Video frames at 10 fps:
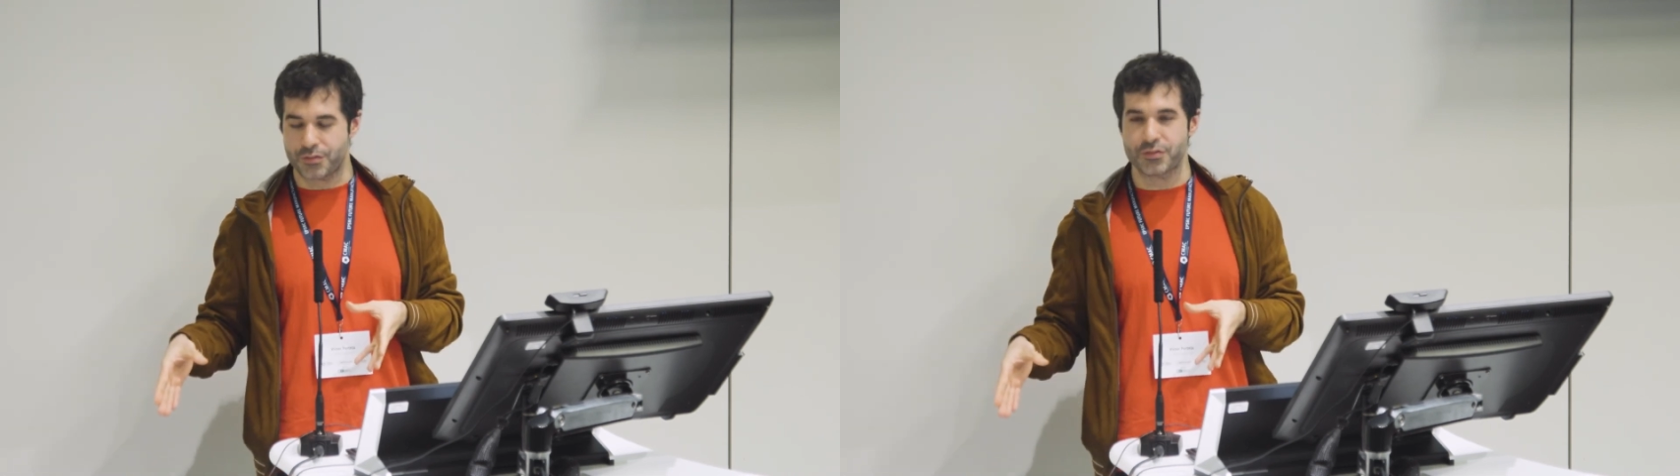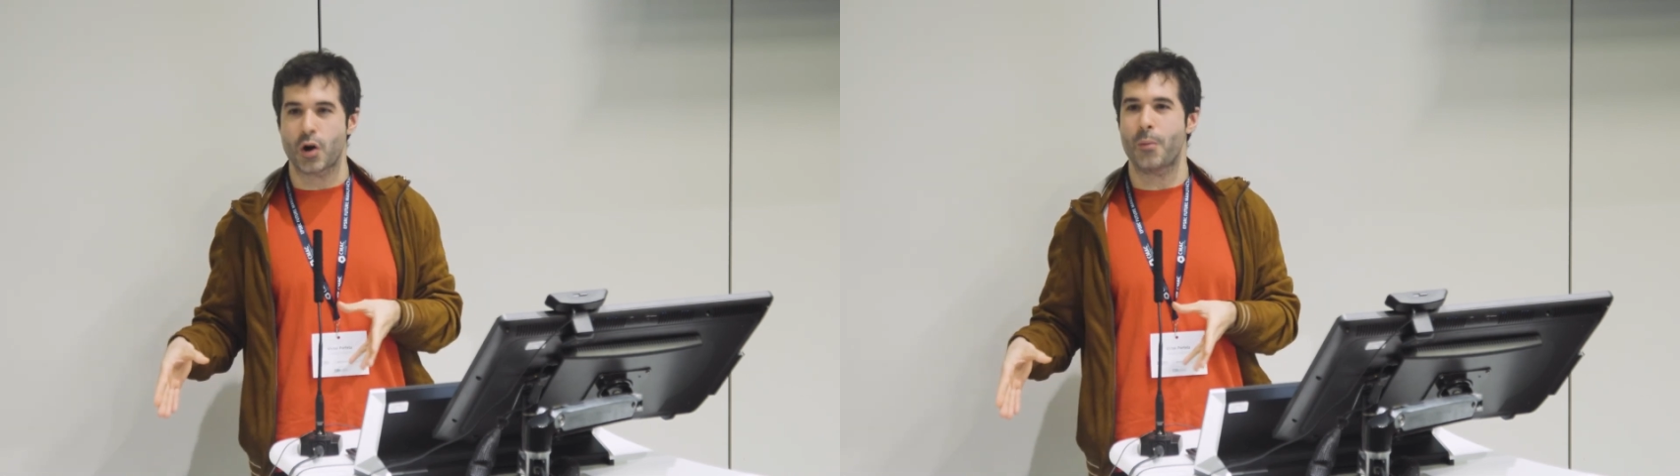
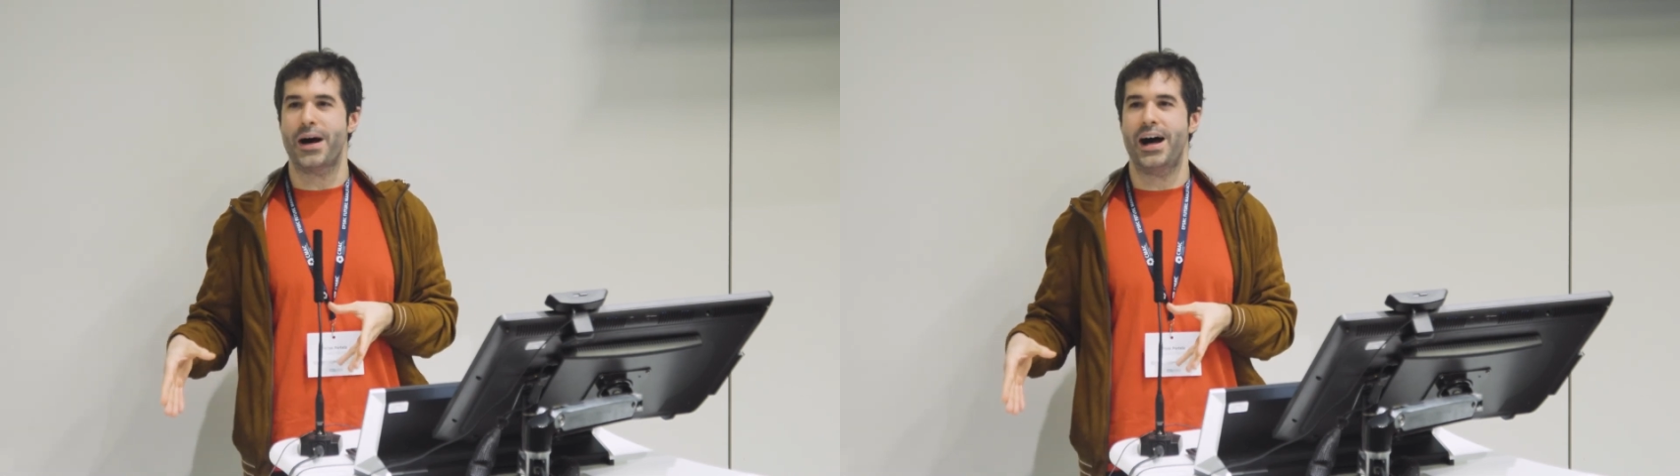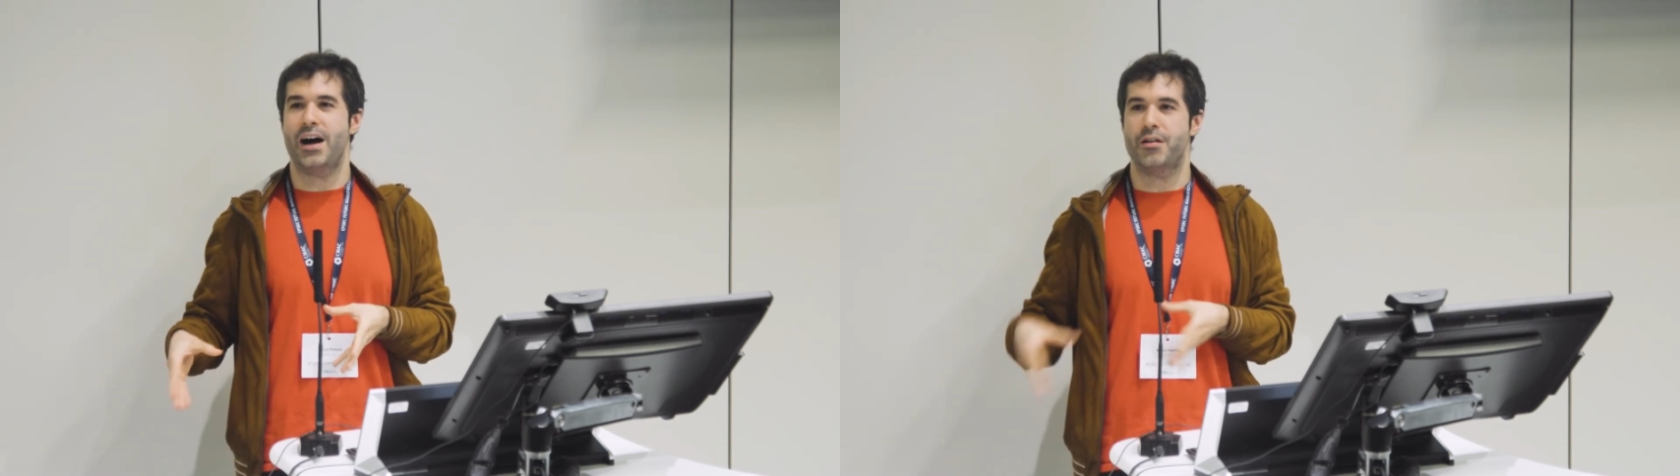from
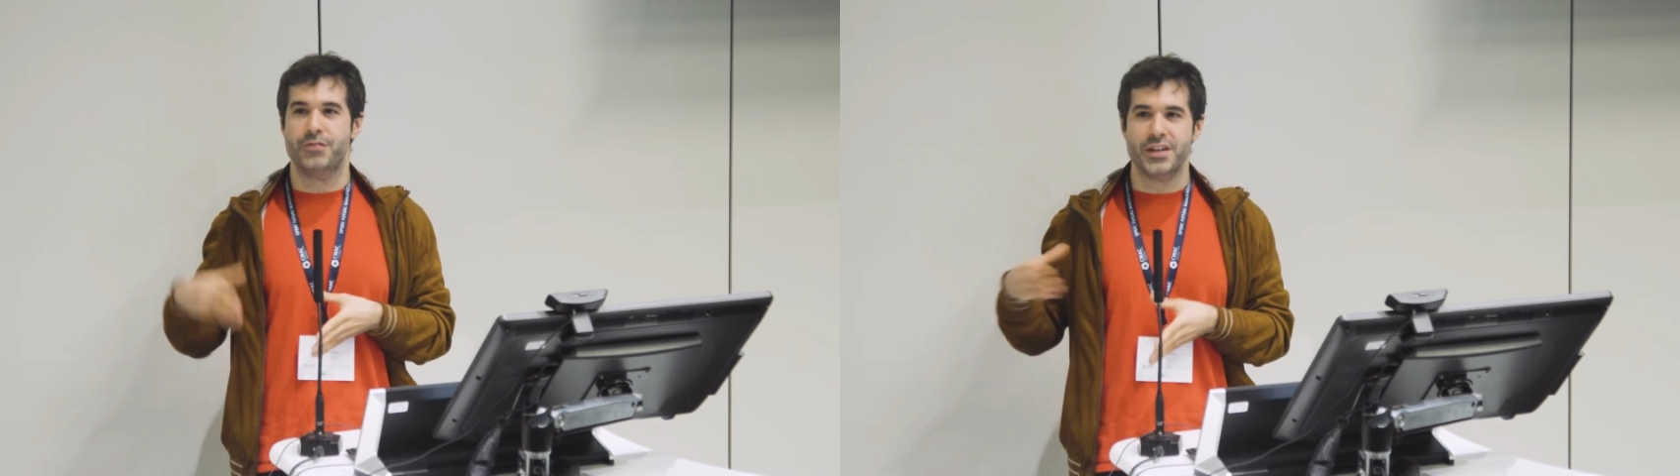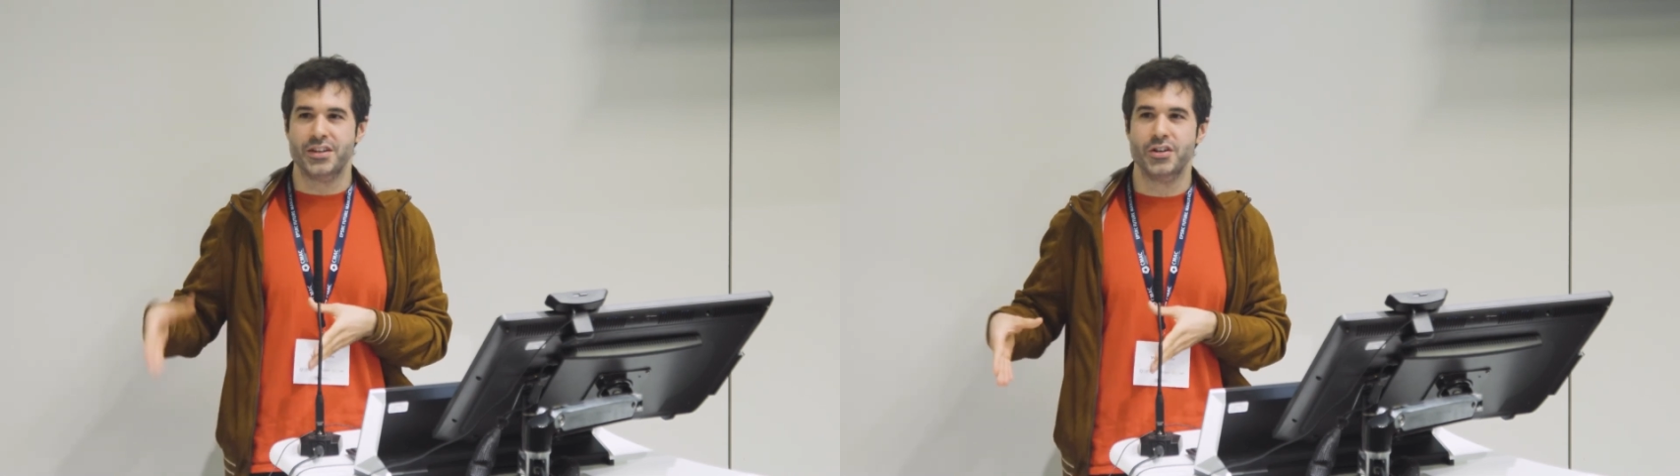a
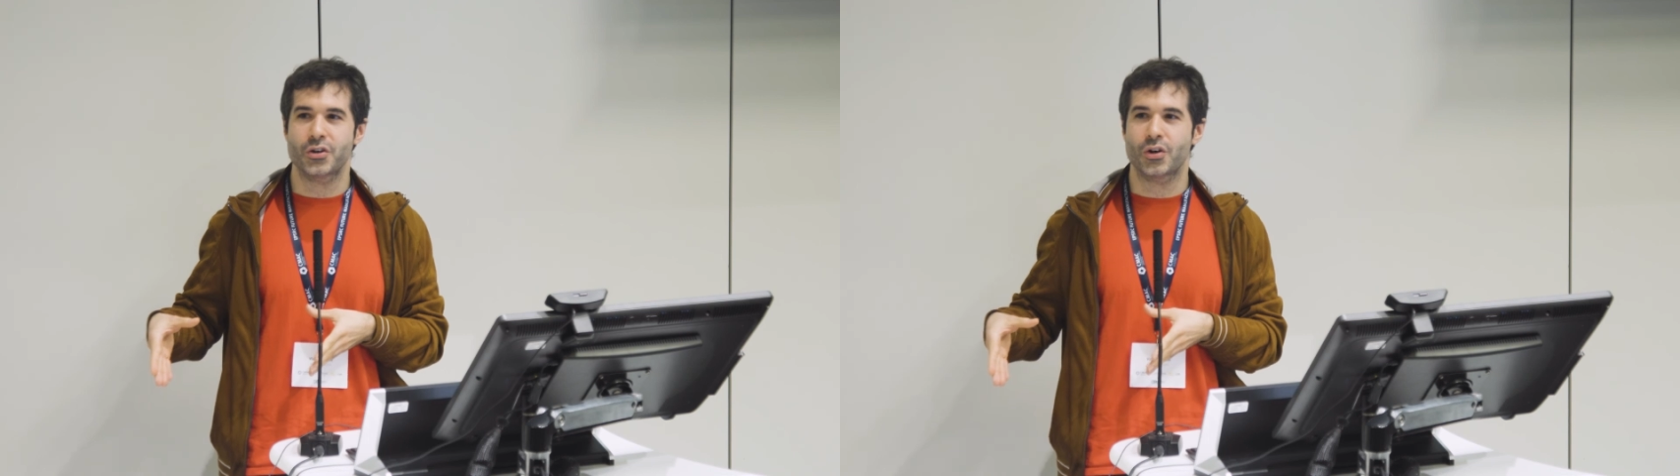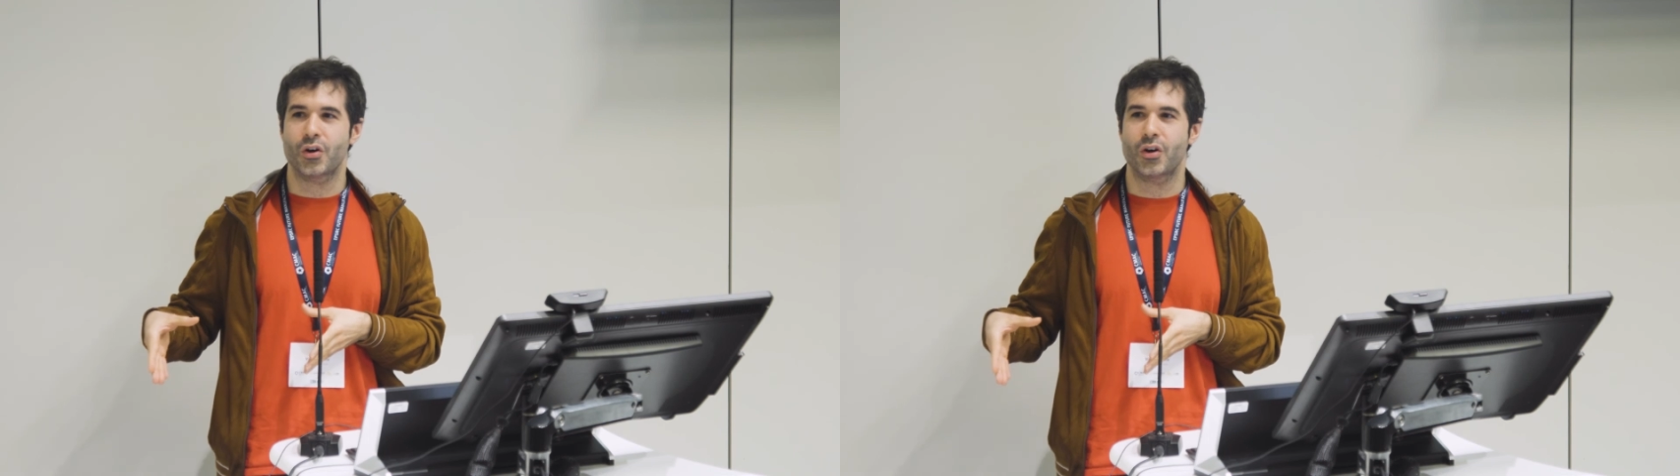
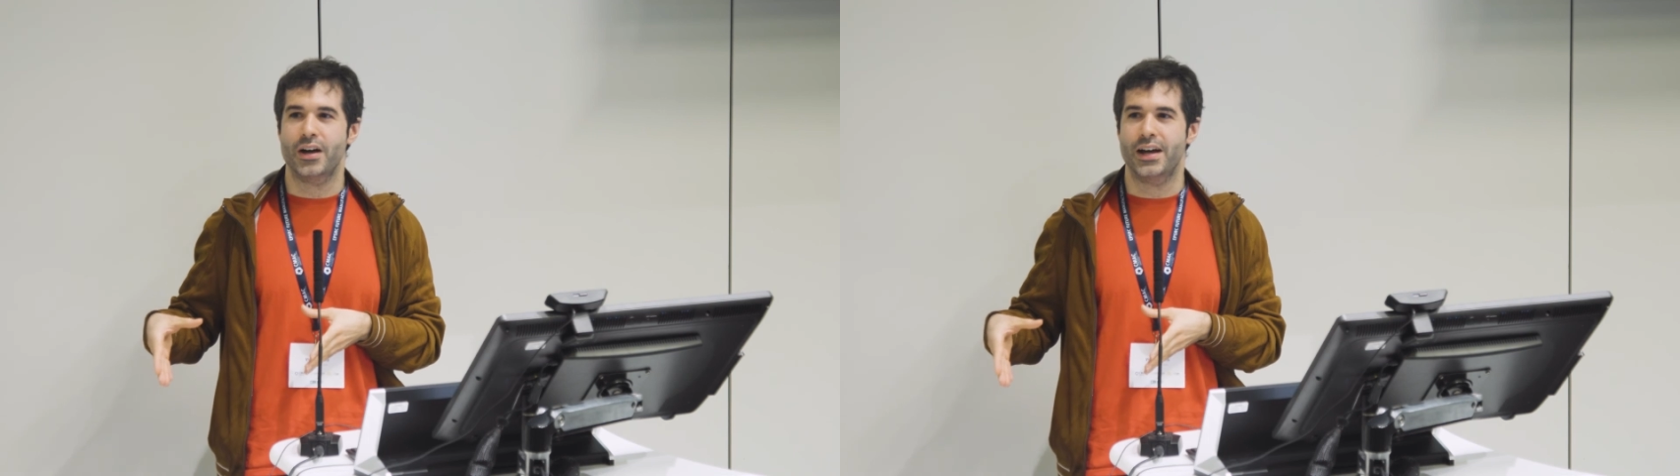video,